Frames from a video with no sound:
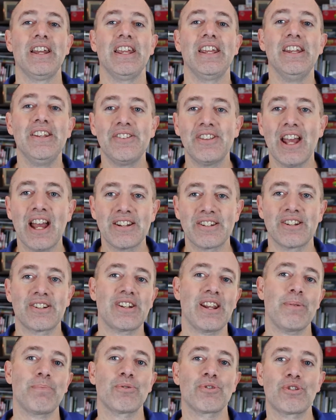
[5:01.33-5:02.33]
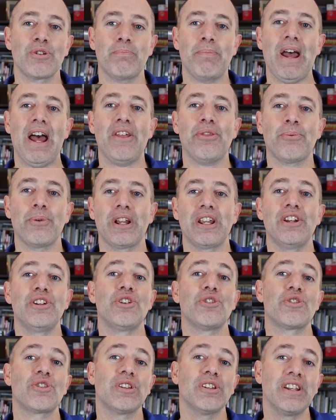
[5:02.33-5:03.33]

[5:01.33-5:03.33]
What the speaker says: in that discipleship pathway, in